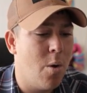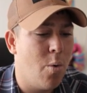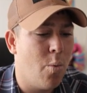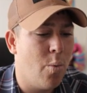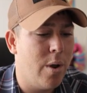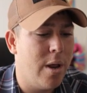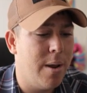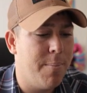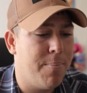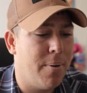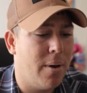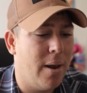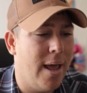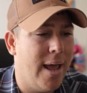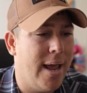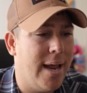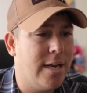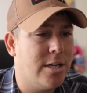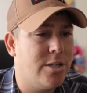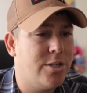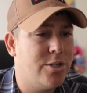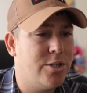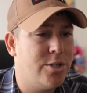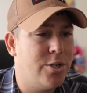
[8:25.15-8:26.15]
We
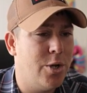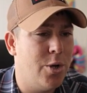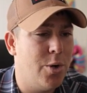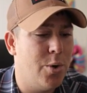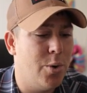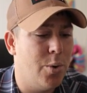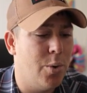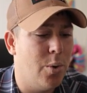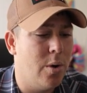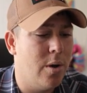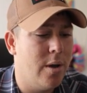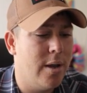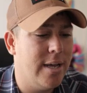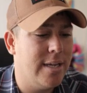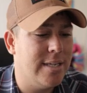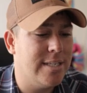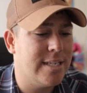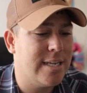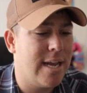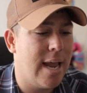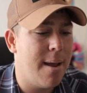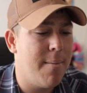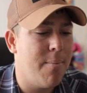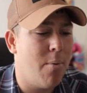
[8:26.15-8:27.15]
play 2
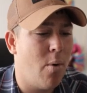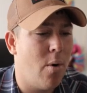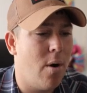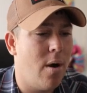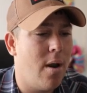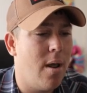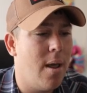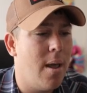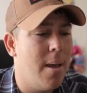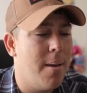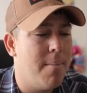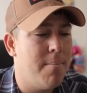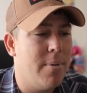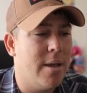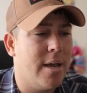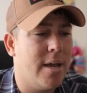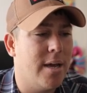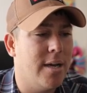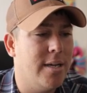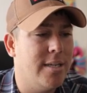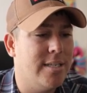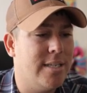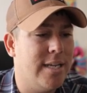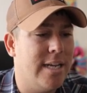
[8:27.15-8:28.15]
Skateboard
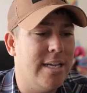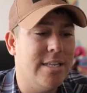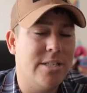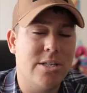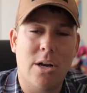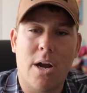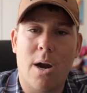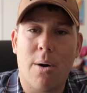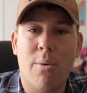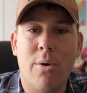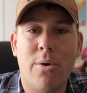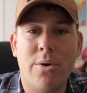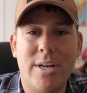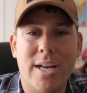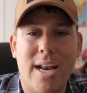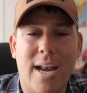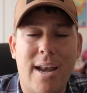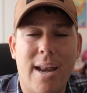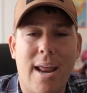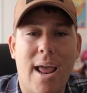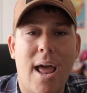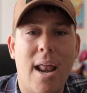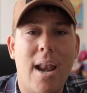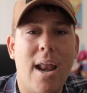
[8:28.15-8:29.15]
because it's not
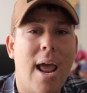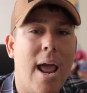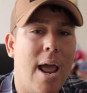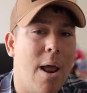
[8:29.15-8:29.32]
rotated yet,